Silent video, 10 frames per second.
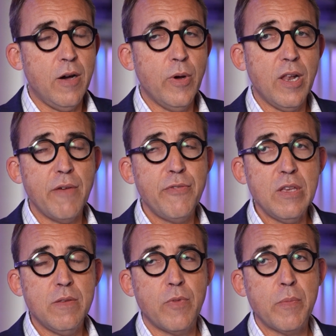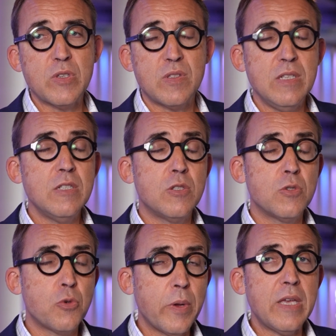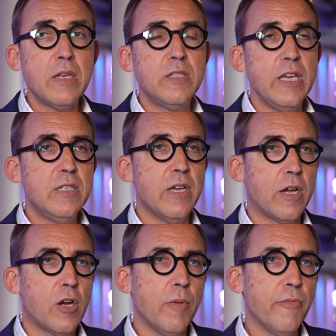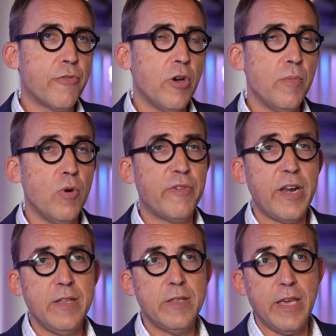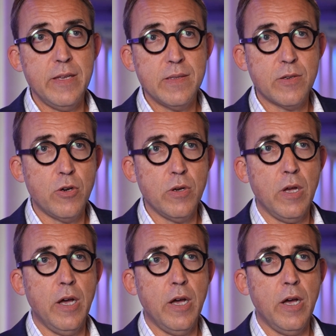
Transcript: Well, I think the most intriguing data come from ovarian cancer